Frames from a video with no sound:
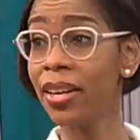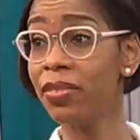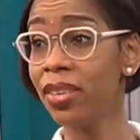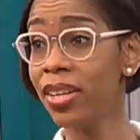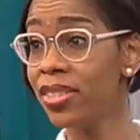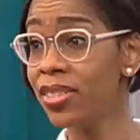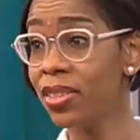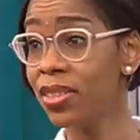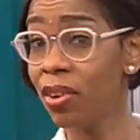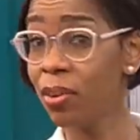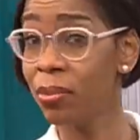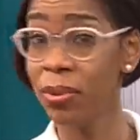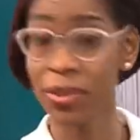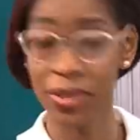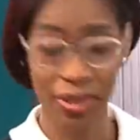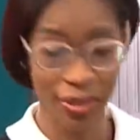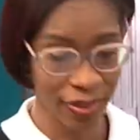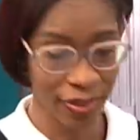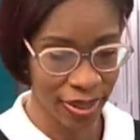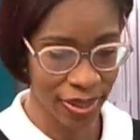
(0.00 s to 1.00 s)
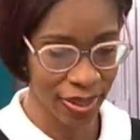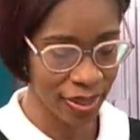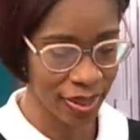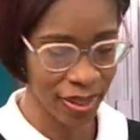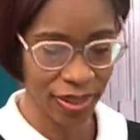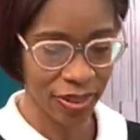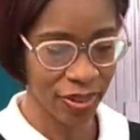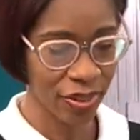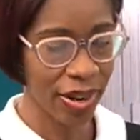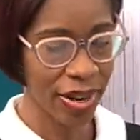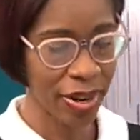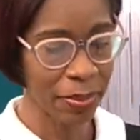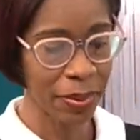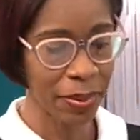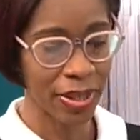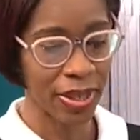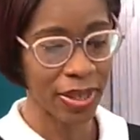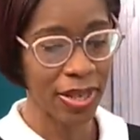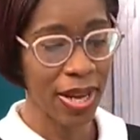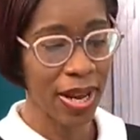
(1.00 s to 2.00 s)
that man. voice to come out of it. It's
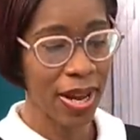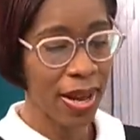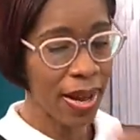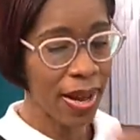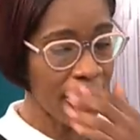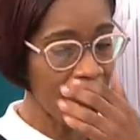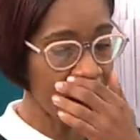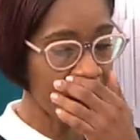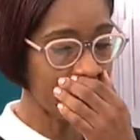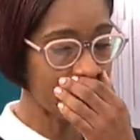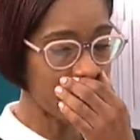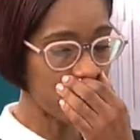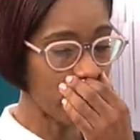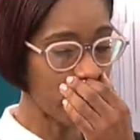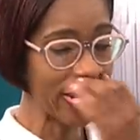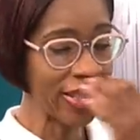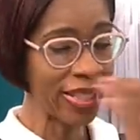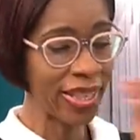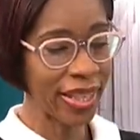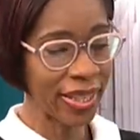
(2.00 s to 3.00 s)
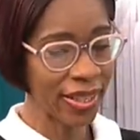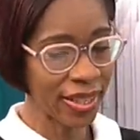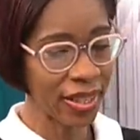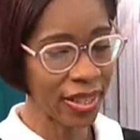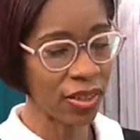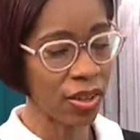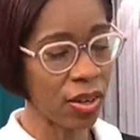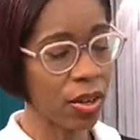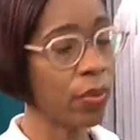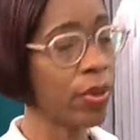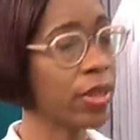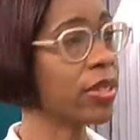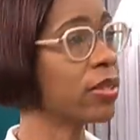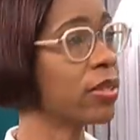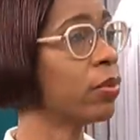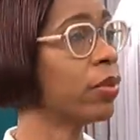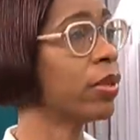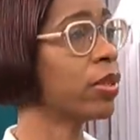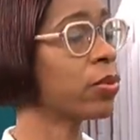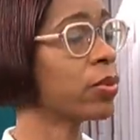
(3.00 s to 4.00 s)
incredible. Um, twenty eighteen now was,
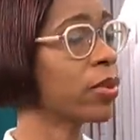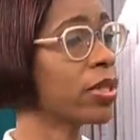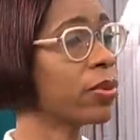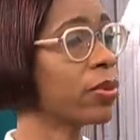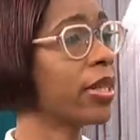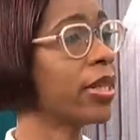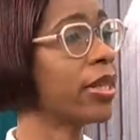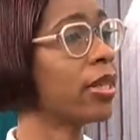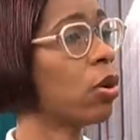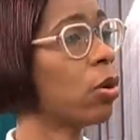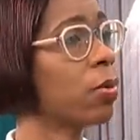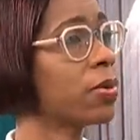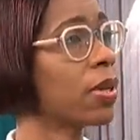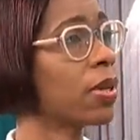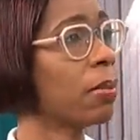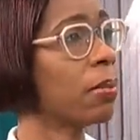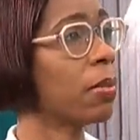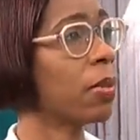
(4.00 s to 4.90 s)
was, was when Up Top